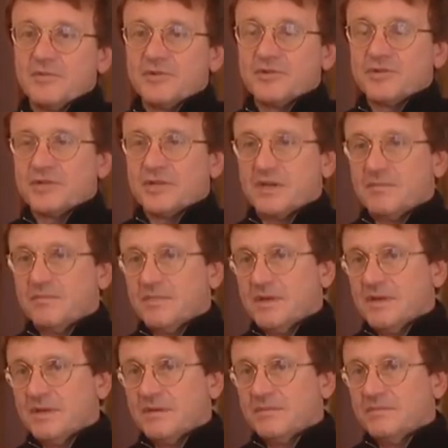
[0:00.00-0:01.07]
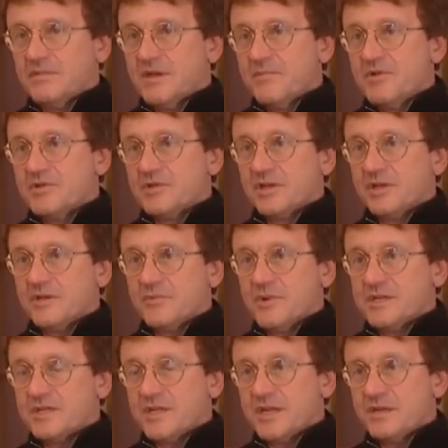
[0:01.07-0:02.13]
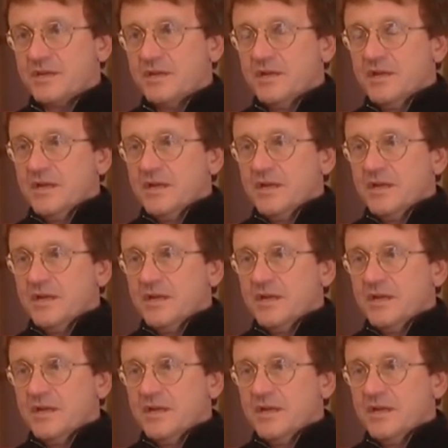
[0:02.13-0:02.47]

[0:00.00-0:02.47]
which is a musical in the West End.